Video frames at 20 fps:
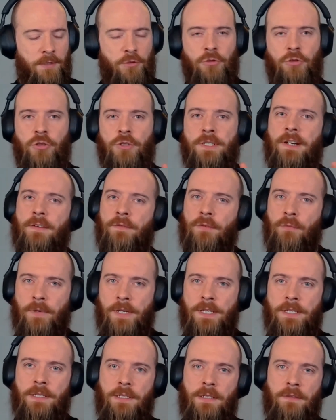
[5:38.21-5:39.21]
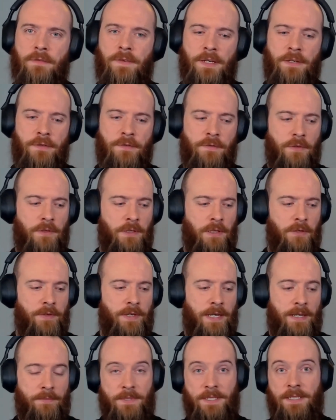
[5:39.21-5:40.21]
are just different ways that Defender for
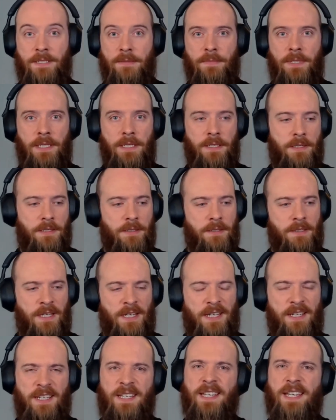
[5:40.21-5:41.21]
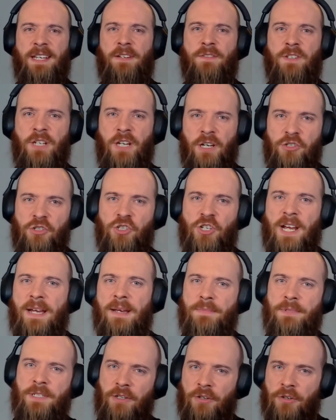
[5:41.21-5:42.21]
Cloud Apps, to me, can kind of touch
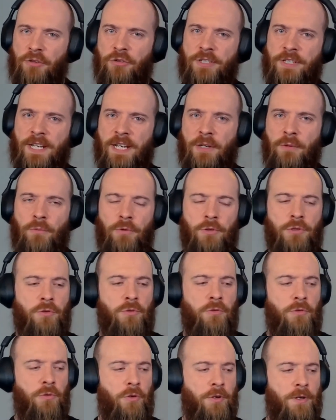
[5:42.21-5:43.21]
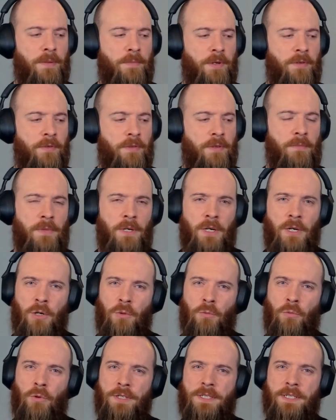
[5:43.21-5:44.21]
apps and understand what's going on about them.
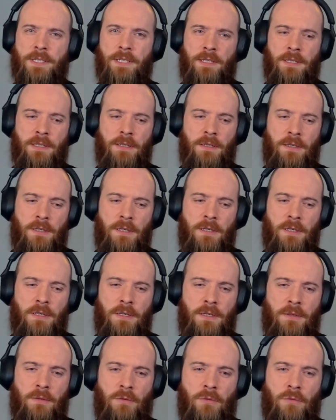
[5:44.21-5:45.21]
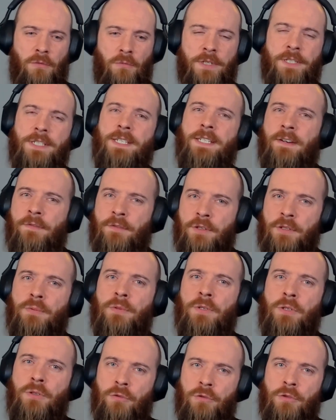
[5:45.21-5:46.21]
What's the difference
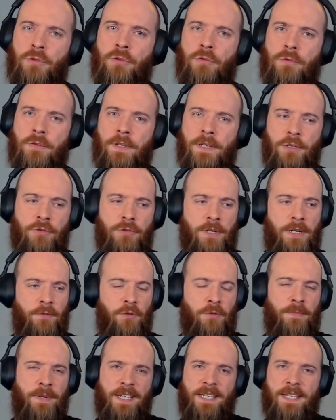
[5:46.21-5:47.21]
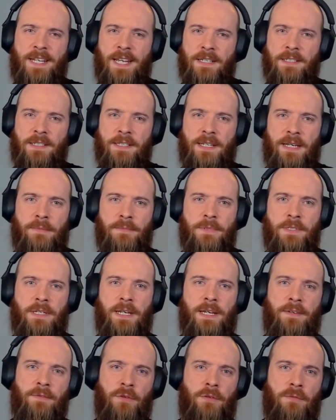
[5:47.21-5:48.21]
between those two things, right? I've got my connected apps,
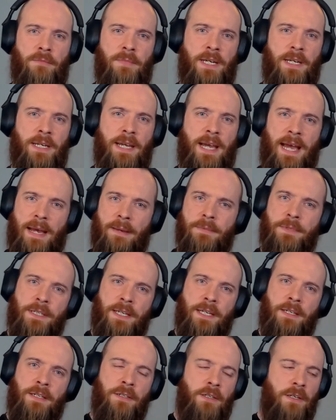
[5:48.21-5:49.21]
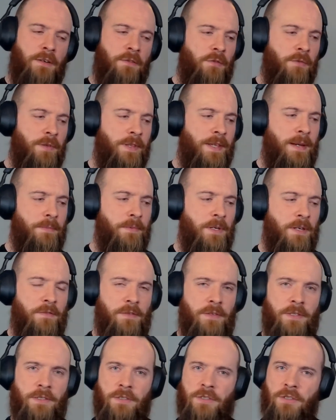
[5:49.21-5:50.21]
I've got my apps that I can cover with app
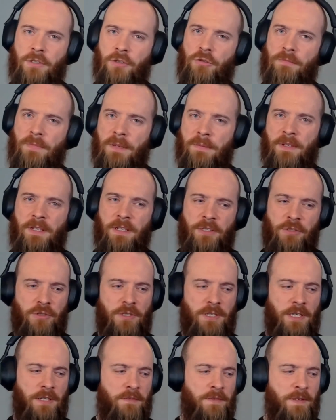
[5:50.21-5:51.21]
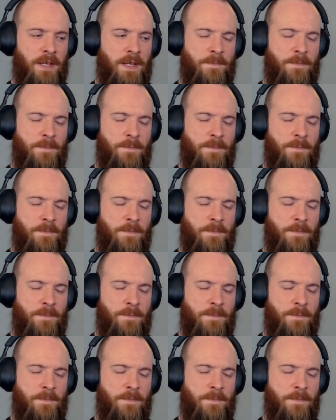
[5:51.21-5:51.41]
governance. Can you maybe just kind of